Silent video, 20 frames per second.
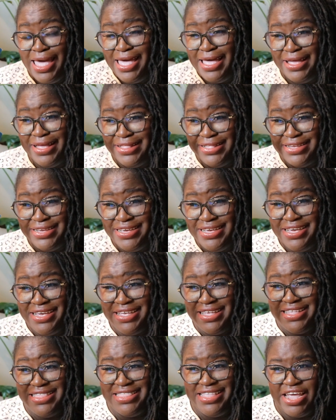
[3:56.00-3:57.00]
and
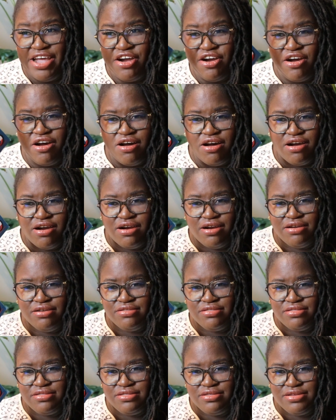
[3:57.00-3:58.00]
there
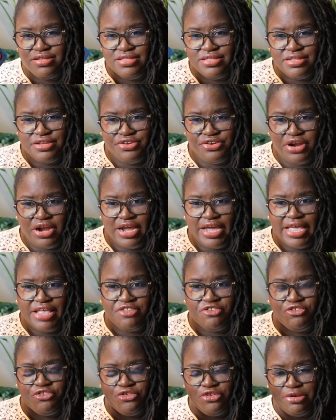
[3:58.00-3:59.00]
are considered I
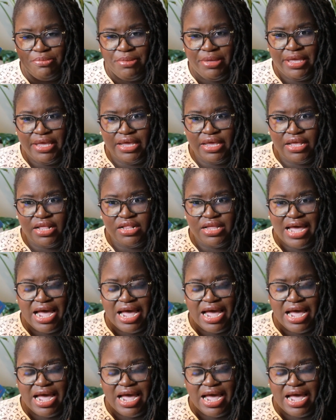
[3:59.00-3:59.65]
guess Caribbean